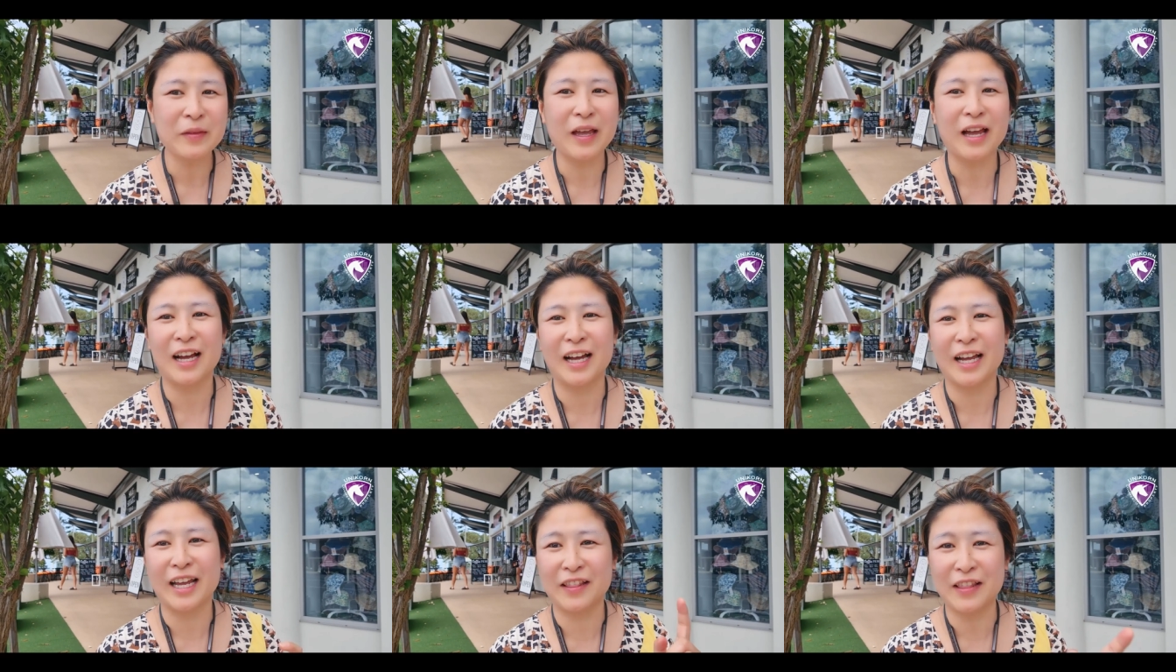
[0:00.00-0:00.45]

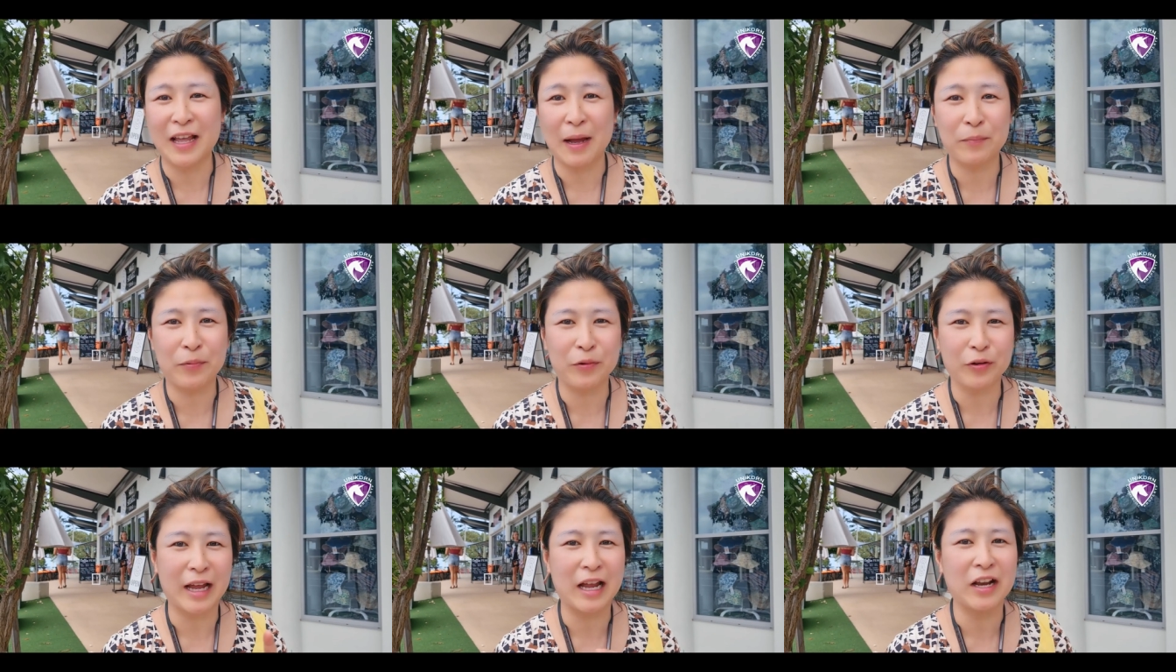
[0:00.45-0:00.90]
Uh, in
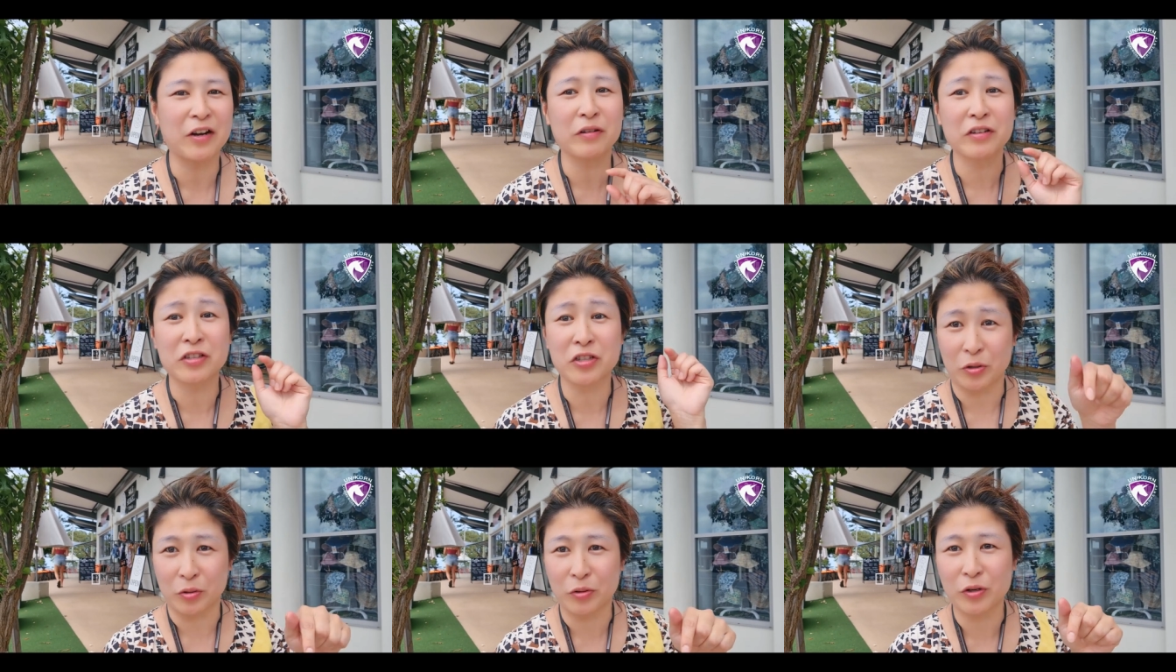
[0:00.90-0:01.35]
that book
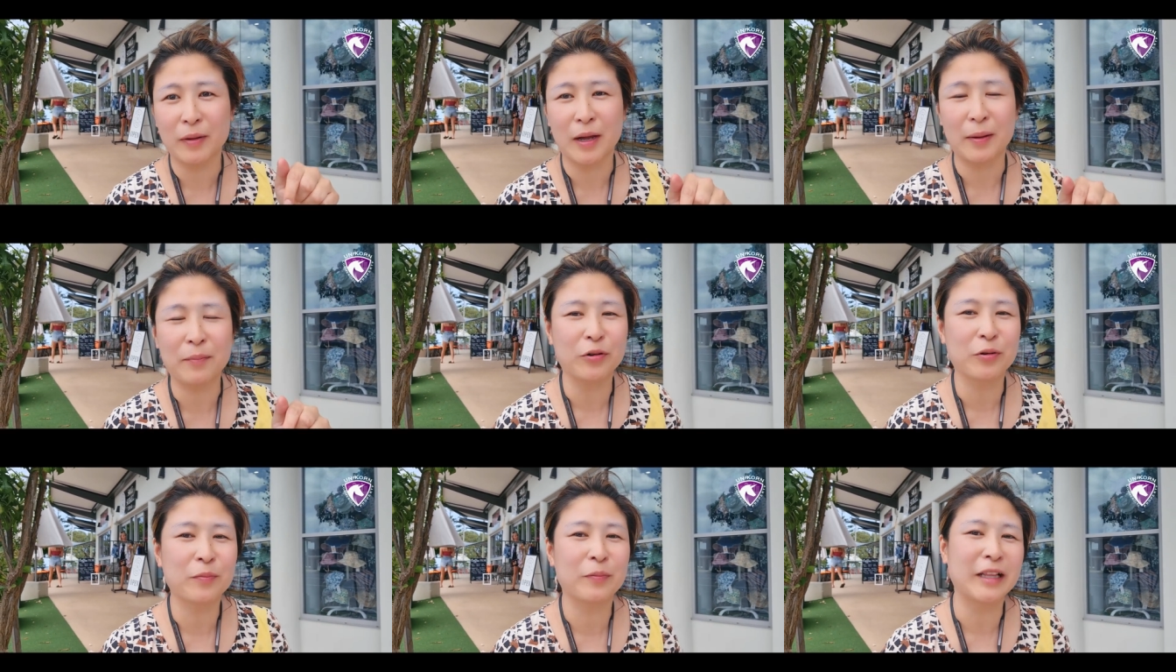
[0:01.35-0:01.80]
category. So order
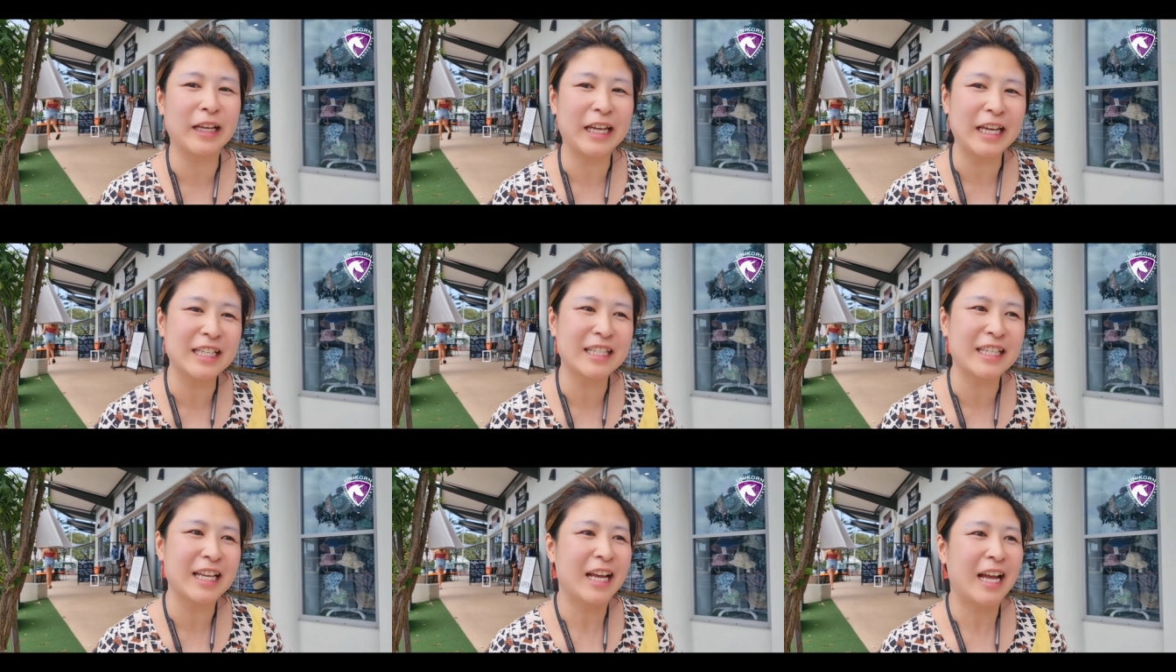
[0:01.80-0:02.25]
my book,
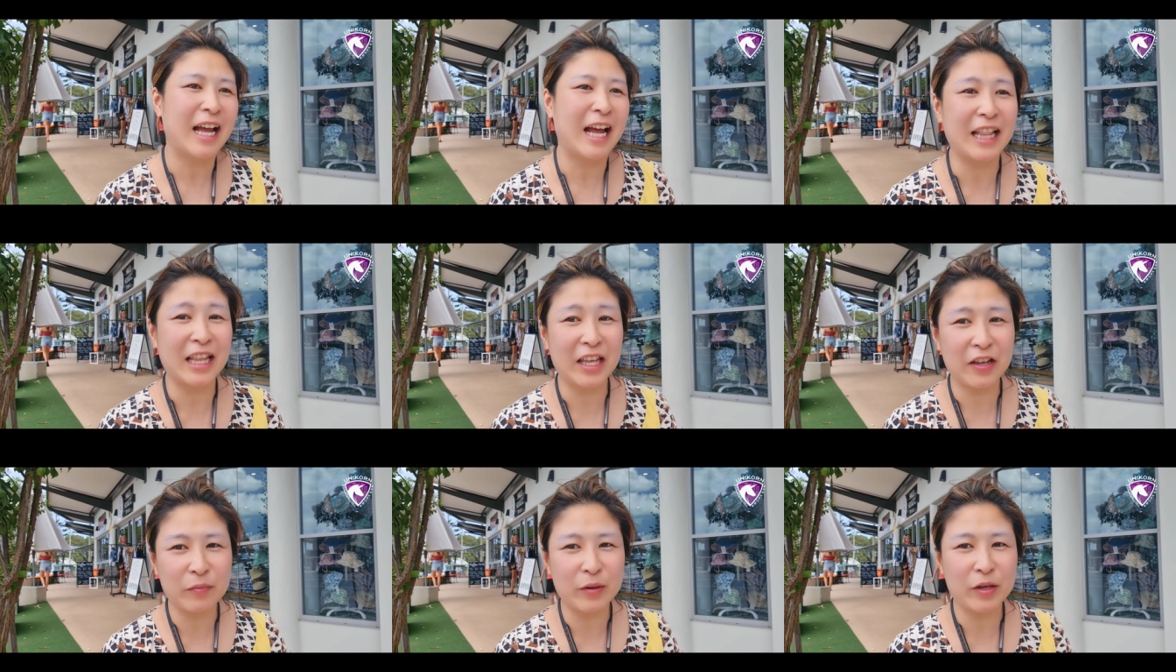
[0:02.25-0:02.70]
please,
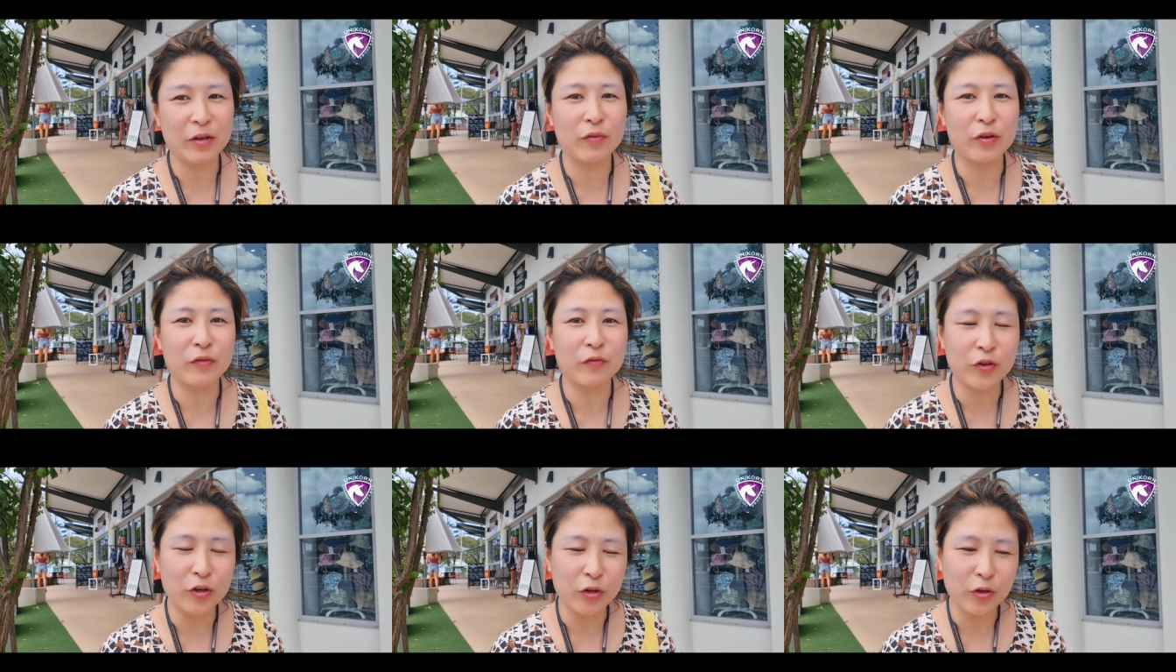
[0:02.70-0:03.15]
and leave me a
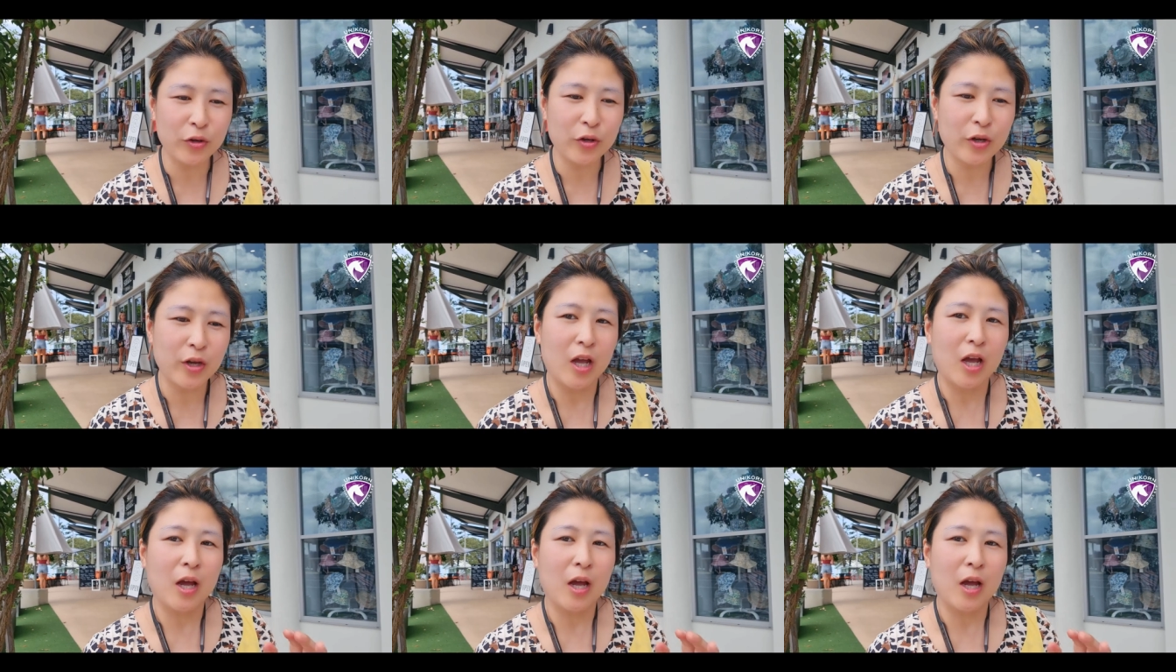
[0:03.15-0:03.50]
review.